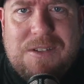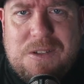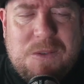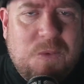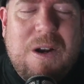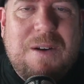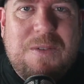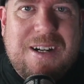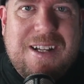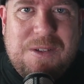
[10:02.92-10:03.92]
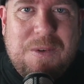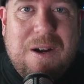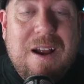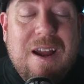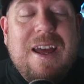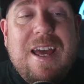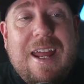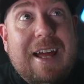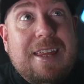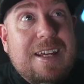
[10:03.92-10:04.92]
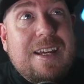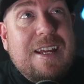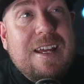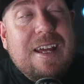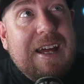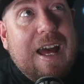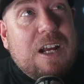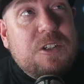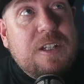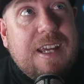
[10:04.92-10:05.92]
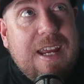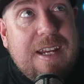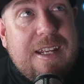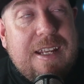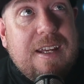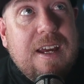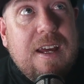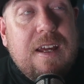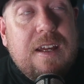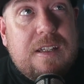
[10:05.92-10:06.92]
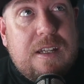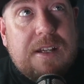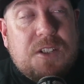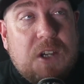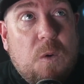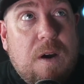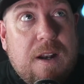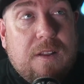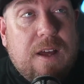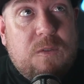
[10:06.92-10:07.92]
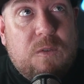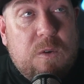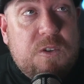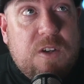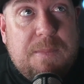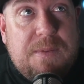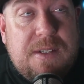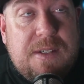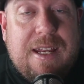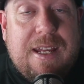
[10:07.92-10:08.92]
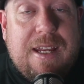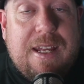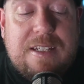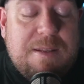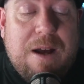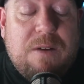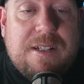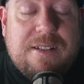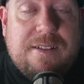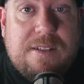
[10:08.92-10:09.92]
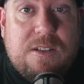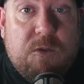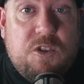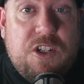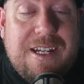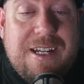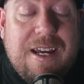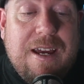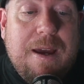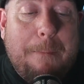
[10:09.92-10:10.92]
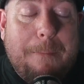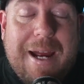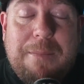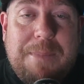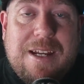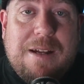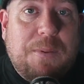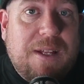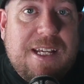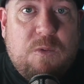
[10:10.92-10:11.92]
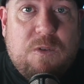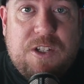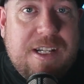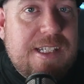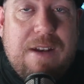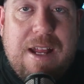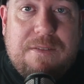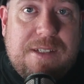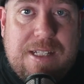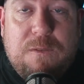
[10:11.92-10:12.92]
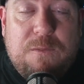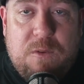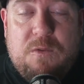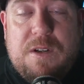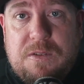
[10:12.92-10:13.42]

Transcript: or wherever it is you are. And I think actually Katie does go on a lot of road trips and into the mountains. And so she might be in a place where she doesn't even have cell phone